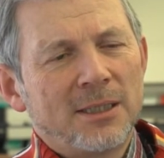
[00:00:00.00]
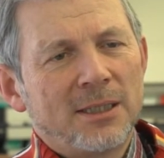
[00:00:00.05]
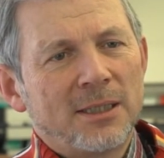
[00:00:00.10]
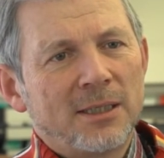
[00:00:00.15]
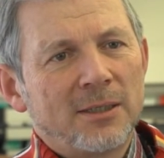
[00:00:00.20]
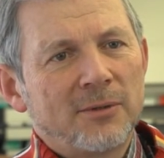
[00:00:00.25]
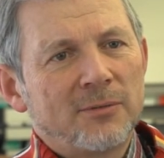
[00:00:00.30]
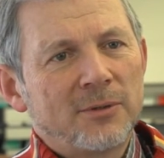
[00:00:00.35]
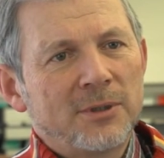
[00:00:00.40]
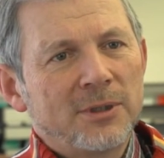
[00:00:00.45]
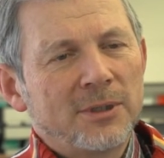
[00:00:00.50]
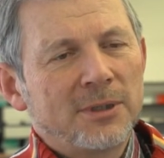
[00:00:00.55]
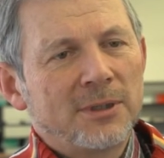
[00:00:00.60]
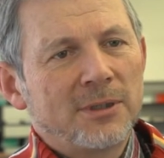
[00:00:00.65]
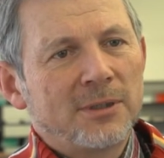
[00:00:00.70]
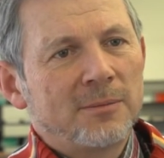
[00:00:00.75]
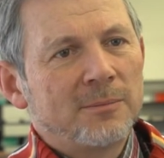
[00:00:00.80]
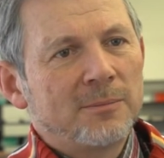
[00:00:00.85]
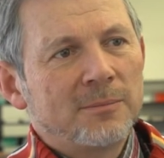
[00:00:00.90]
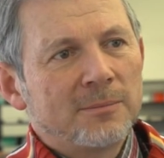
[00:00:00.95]

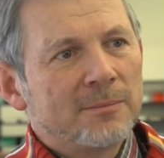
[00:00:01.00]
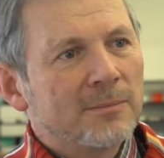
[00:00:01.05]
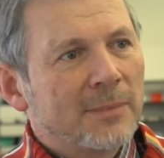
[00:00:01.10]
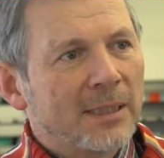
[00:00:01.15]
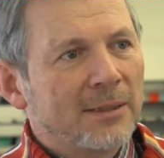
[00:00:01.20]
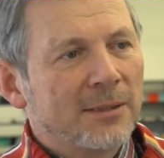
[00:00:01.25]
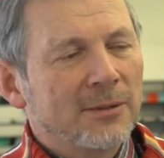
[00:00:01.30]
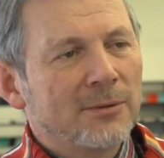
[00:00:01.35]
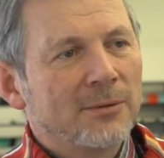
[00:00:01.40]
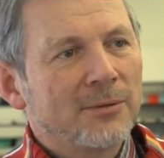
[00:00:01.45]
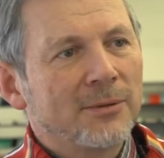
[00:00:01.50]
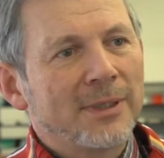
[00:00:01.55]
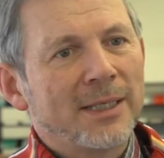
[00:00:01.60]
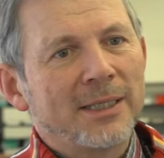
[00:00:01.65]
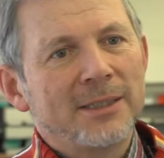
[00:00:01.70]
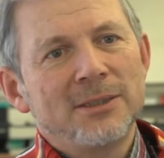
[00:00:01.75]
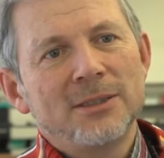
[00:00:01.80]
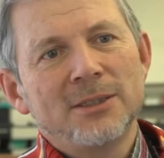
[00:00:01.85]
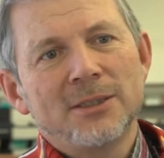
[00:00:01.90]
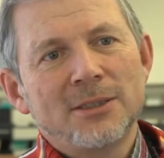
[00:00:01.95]
after, I don't know,
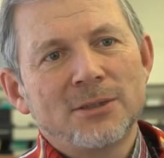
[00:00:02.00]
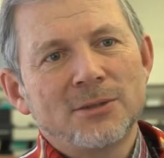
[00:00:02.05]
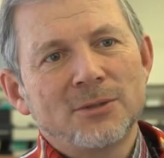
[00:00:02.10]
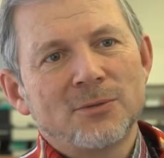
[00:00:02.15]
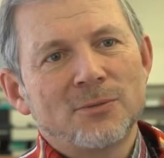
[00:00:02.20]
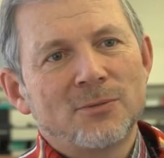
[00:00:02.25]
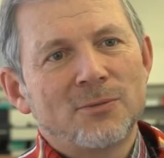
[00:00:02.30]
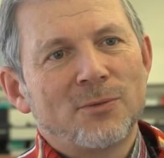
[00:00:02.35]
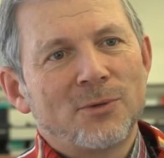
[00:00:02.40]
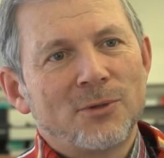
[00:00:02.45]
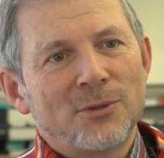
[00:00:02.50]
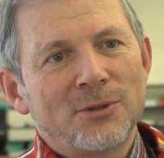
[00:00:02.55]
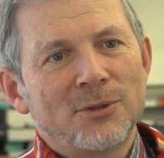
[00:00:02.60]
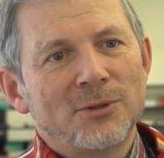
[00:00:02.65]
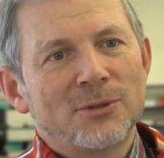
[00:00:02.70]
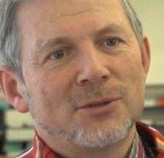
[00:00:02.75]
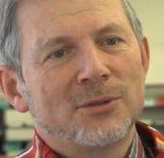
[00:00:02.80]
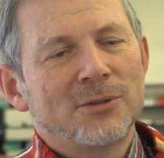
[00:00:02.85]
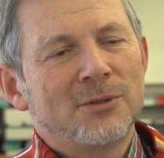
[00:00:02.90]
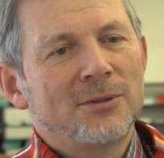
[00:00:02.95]
nine years of
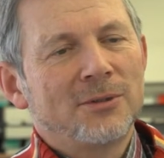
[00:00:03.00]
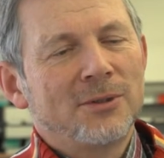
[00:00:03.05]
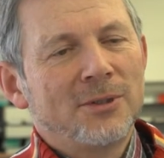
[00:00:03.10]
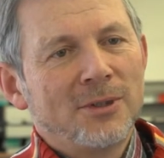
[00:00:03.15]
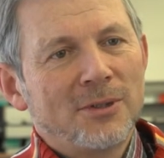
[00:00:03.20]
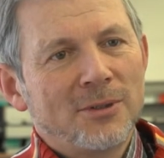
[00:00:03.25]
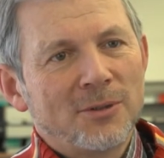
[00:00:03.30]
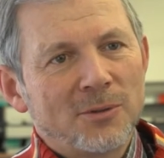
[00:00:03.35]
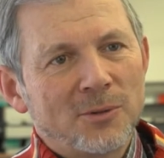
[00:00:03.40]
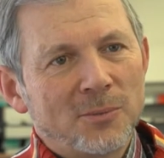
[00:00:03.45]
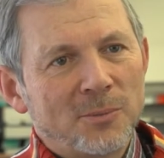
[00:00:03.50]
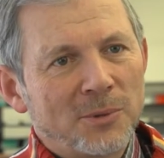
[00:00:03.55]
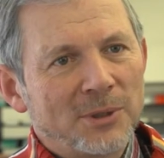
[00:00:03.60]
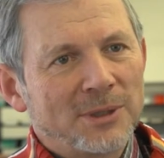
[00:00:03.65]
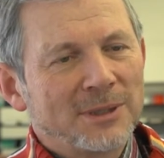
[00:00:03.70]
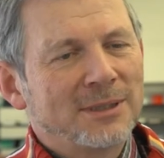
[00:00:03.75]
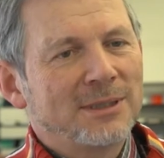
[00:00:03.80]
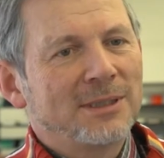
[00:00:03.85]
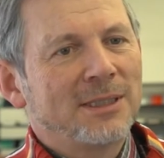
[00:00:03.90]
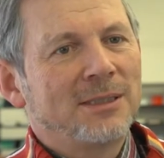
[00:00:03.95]
work on
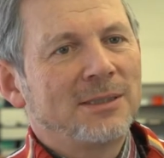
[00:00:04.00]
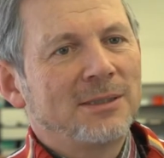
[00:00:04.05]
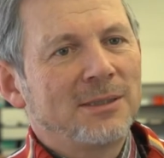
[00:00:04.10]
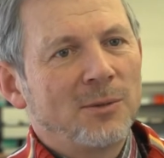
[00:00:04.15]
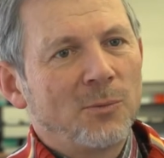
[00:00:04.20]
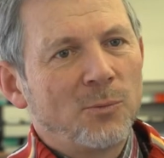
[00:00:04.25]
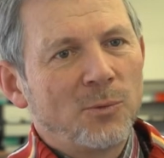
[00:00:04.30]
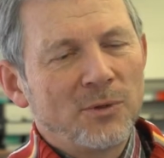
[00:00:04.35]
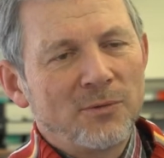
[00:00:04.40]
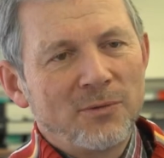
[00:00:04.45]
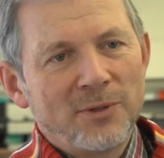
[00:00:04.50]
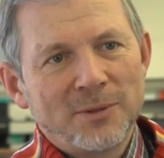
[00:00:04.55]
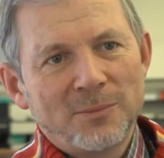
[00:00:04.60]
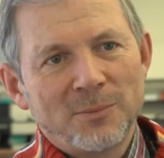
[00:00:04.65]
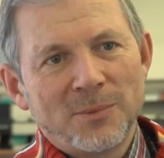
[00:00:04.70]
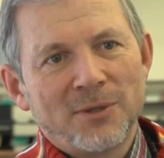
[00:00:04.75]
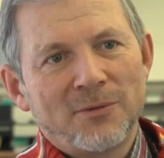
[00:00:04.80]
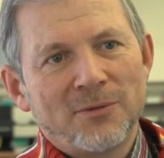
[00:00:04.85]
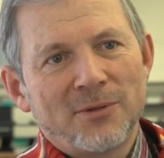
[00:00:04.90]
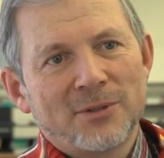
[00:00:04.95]
compressed sensing wavelet
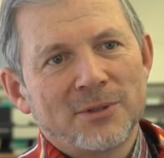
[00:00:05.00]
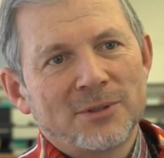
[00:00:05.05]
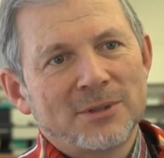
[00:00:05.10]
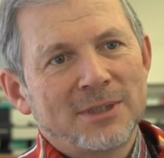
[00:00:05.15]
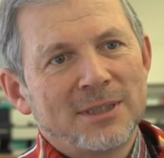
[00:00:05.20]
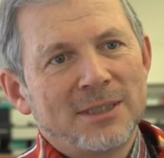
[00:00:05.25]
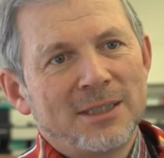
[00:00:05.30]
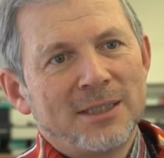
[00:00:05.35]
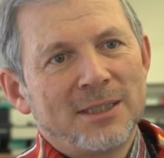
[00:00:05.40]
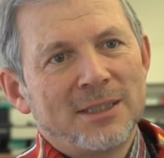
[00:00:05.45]
methods,